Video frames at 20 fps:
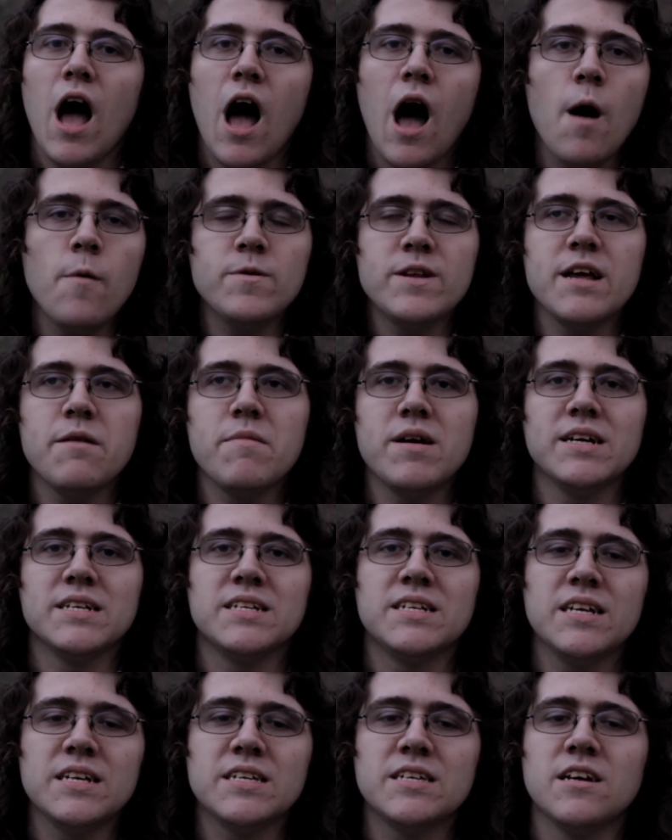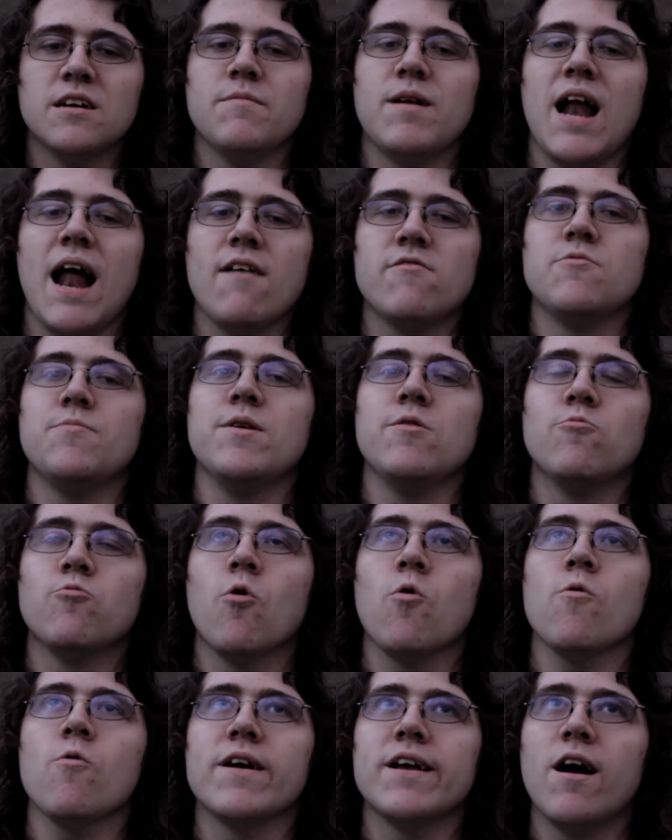update my system, and have to be
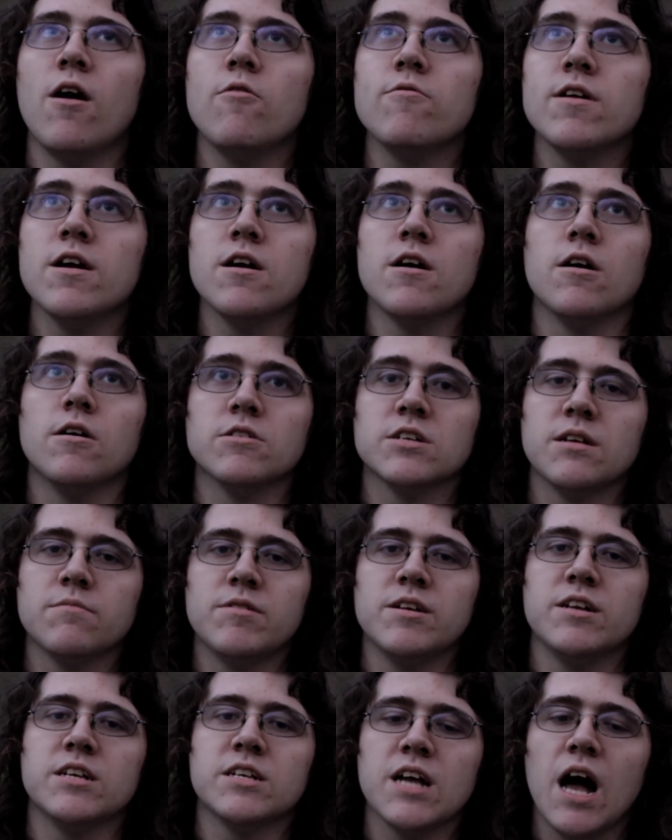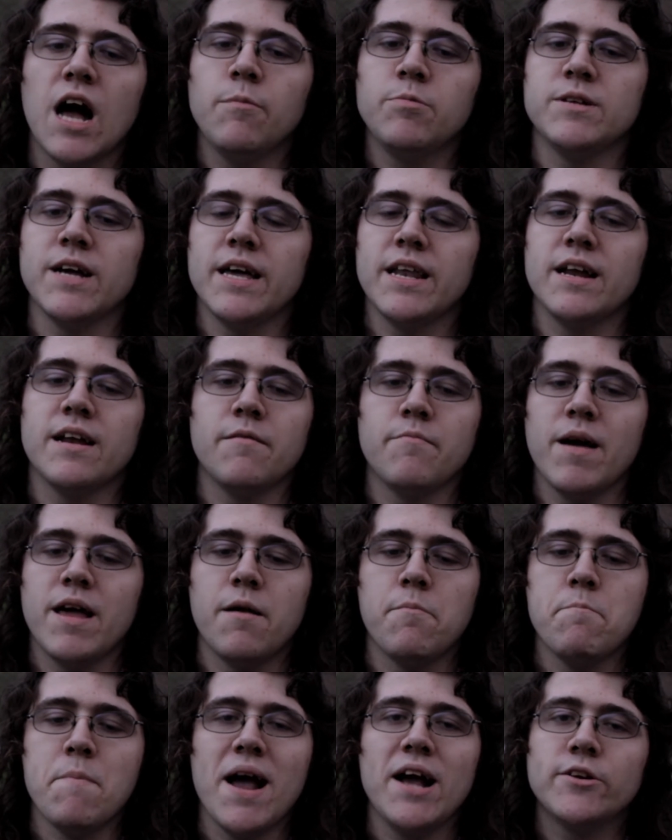worried, oh no, something just updated and made a
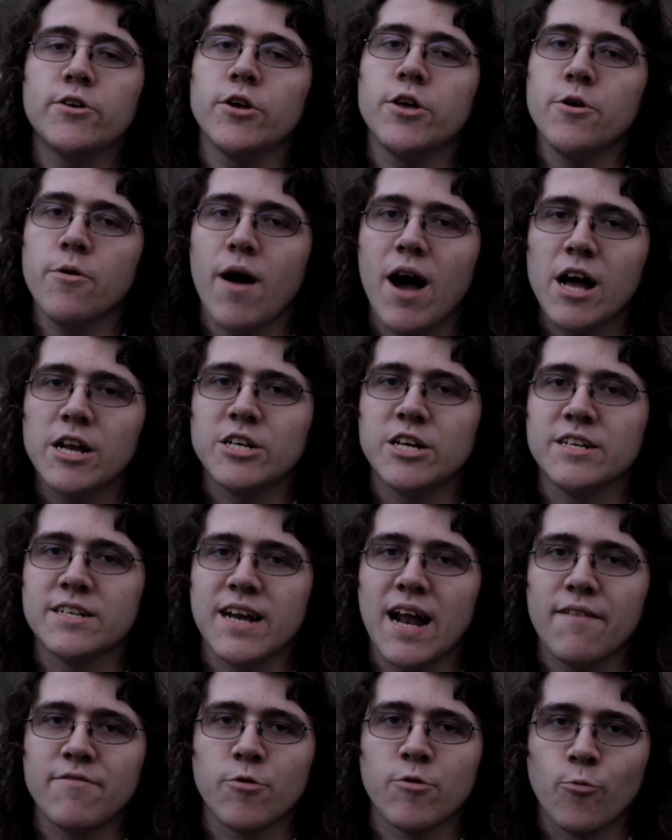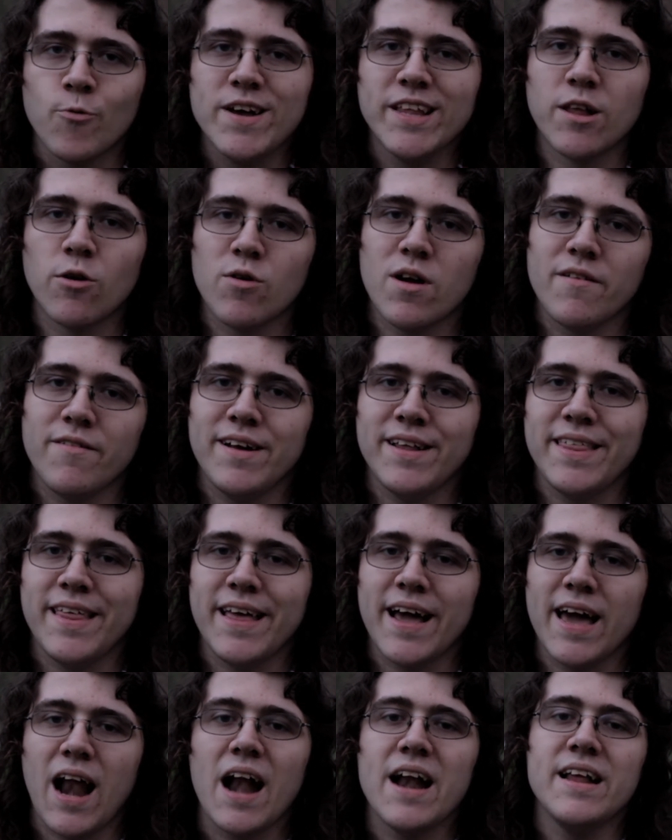major UI change and I have to relearn
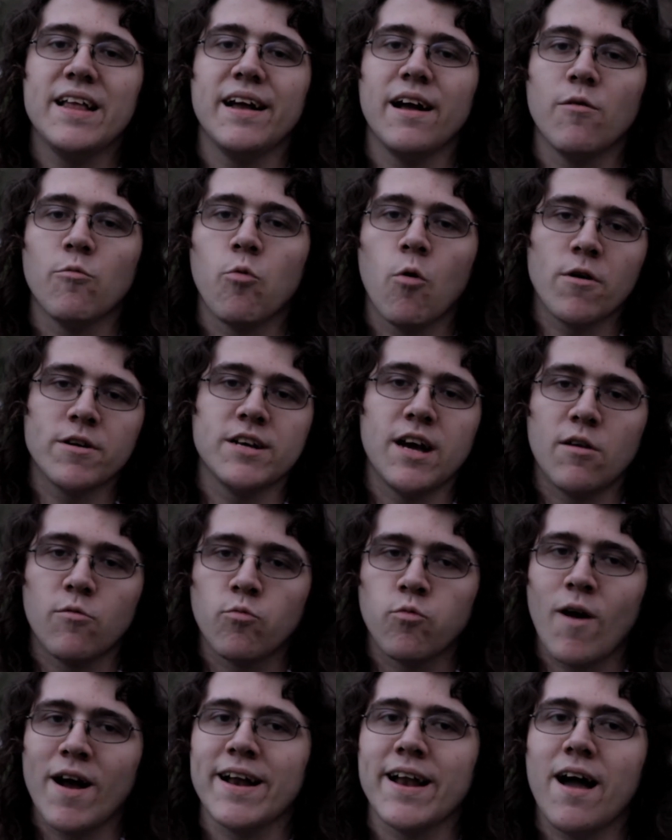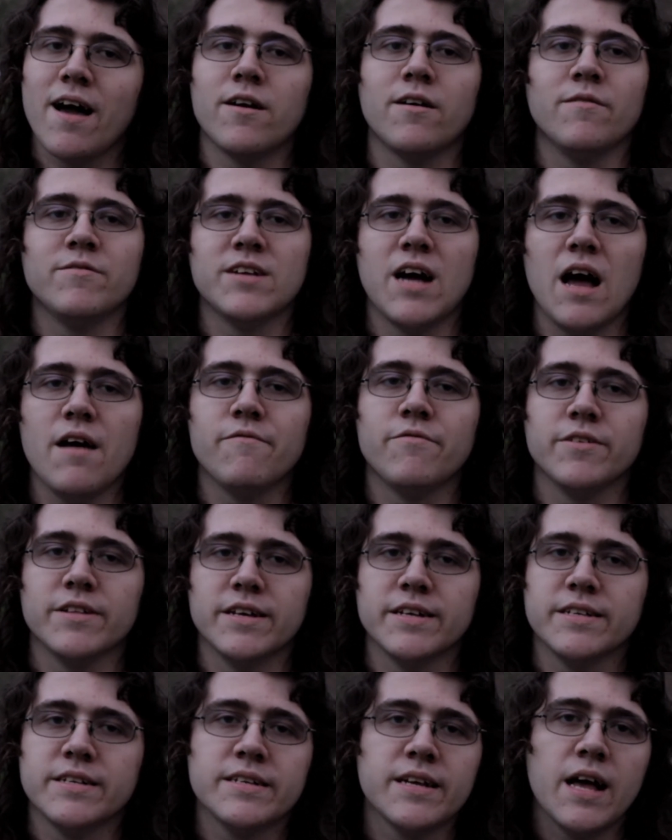everything and I need to get work done right now. I don't have time for
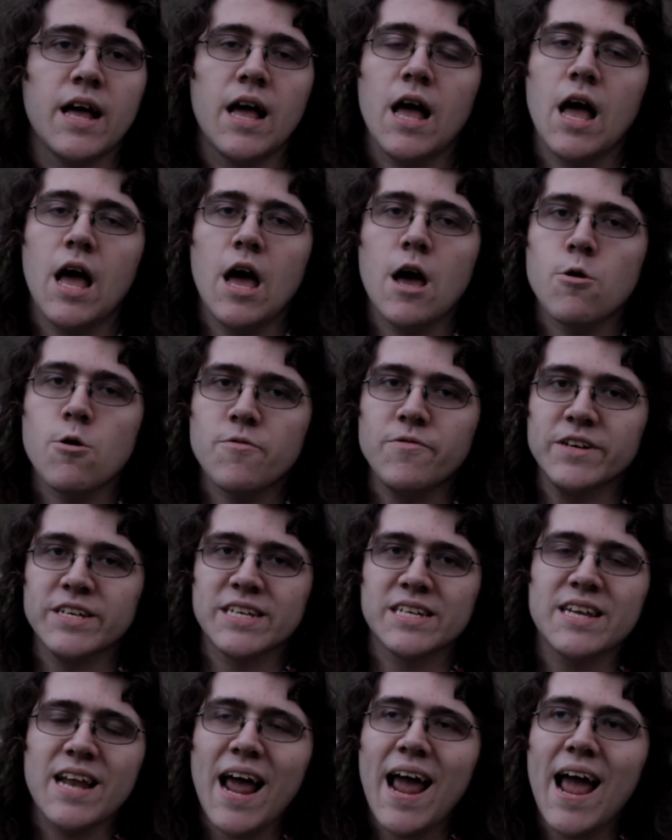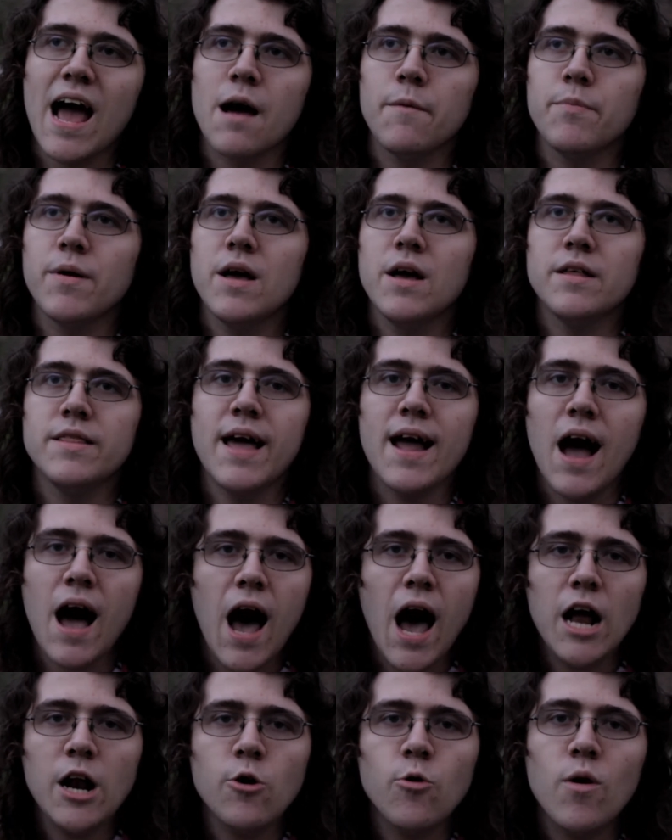this. With a snap, they
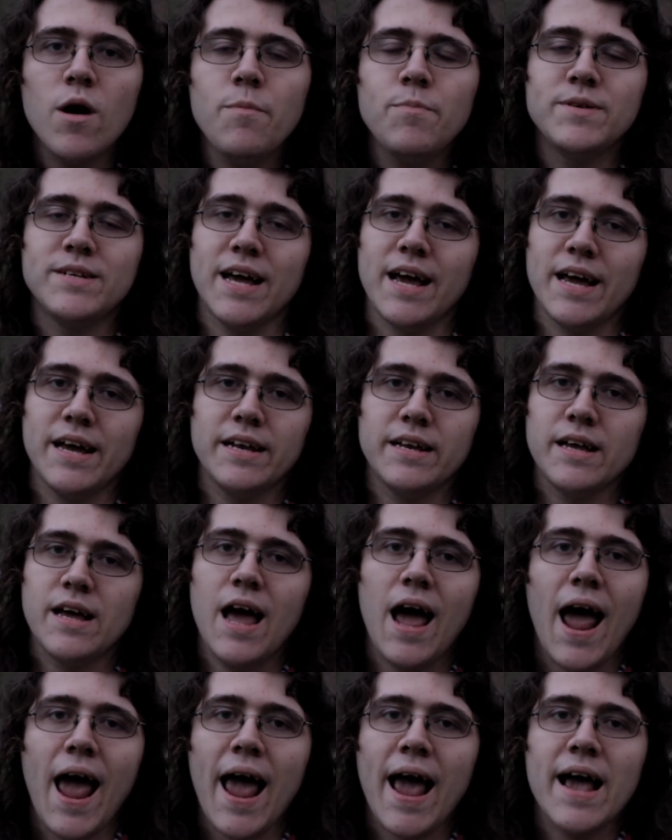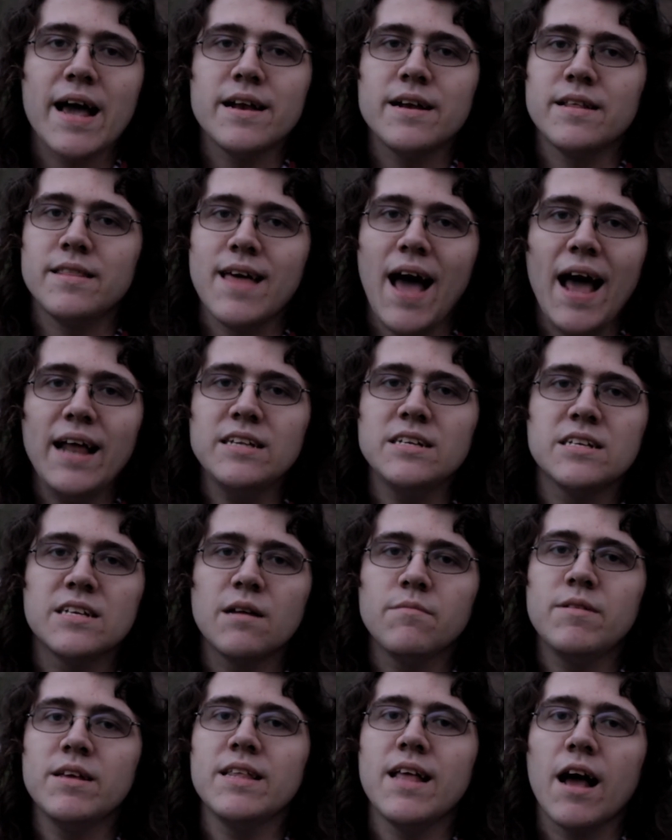auto update and that's
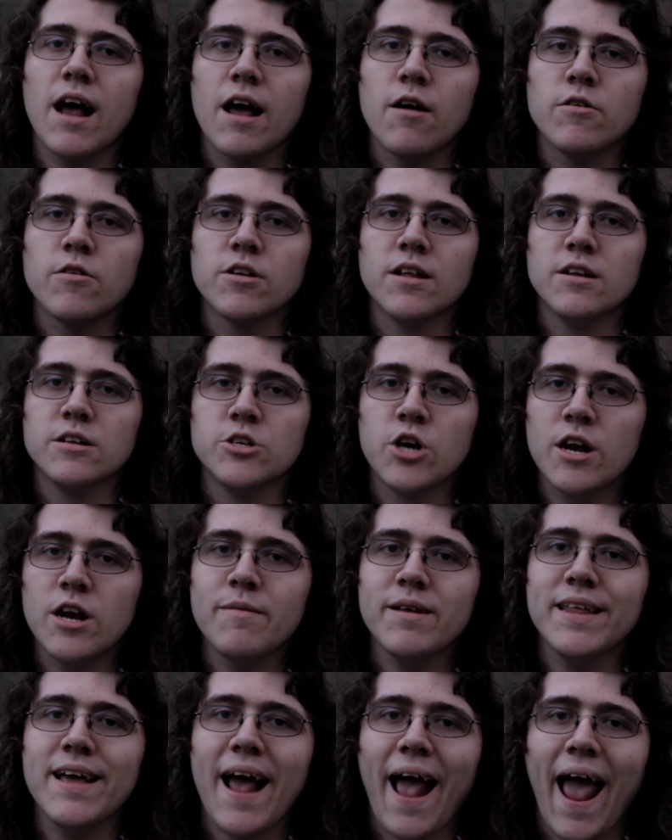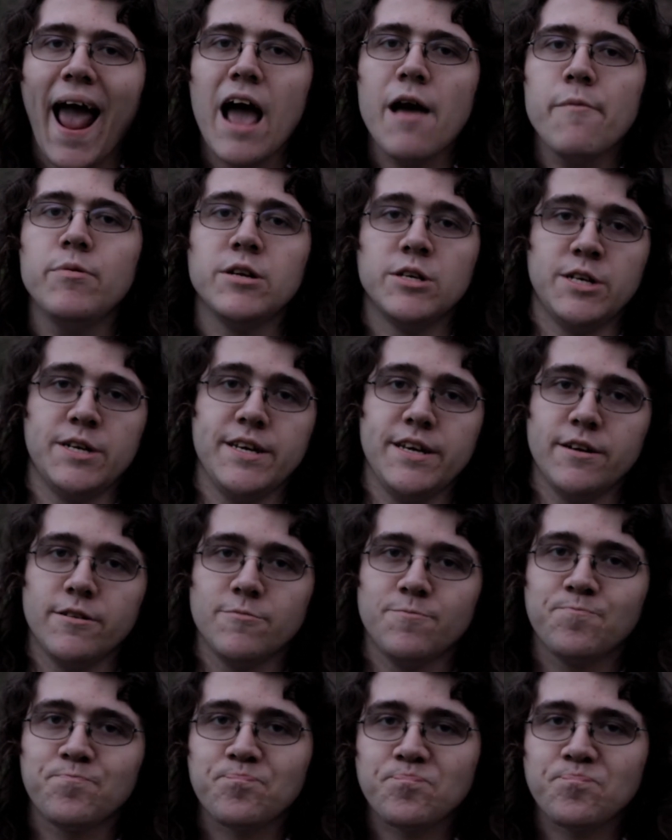something that can legitimately happen to you.